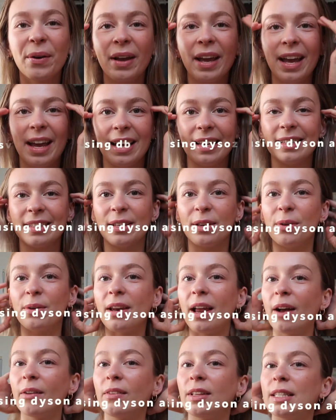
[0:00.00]
Okay, so
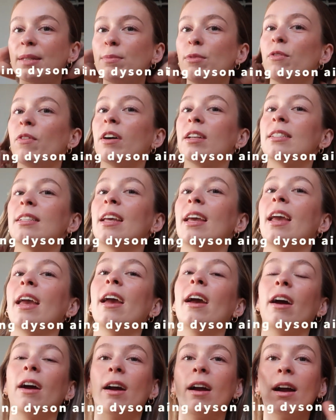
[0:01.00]
now let's move on to
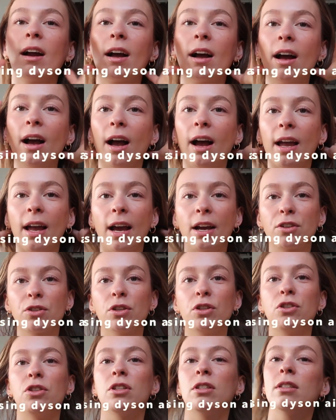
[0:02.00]
hair. I
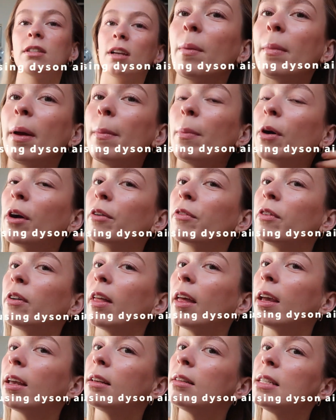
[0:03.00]
actually just read my book for
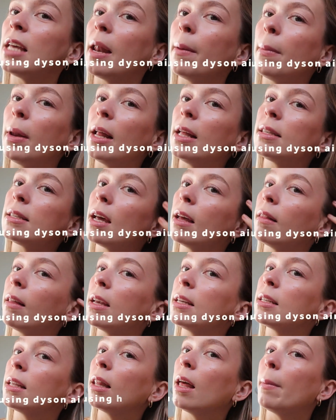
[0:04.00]
like 10 minutes. I
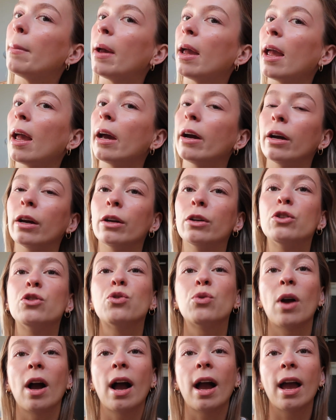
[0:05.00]
like to let my hair
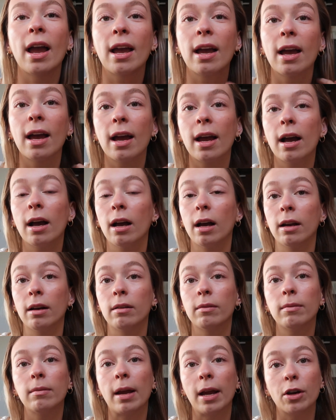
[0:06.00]
dry,
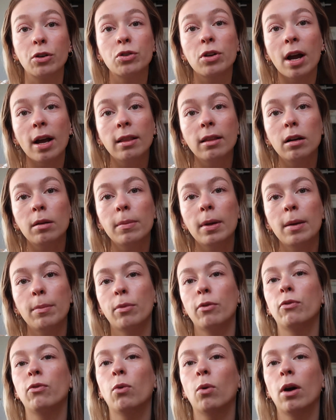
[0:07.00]
air dry a little
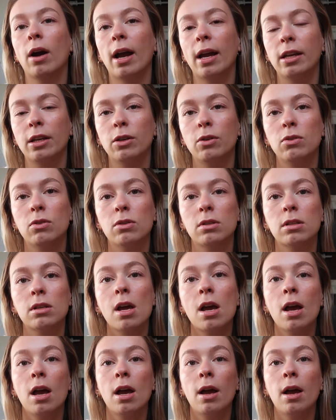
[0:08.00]
bit before I use